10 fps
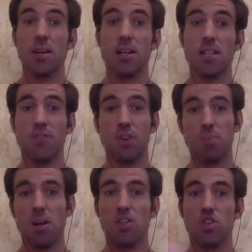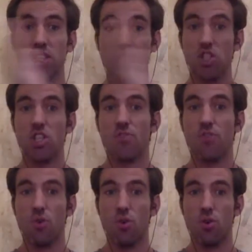Because if you plant trees just
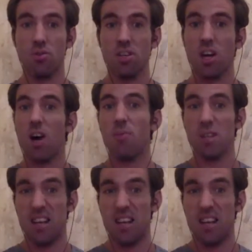for carbon,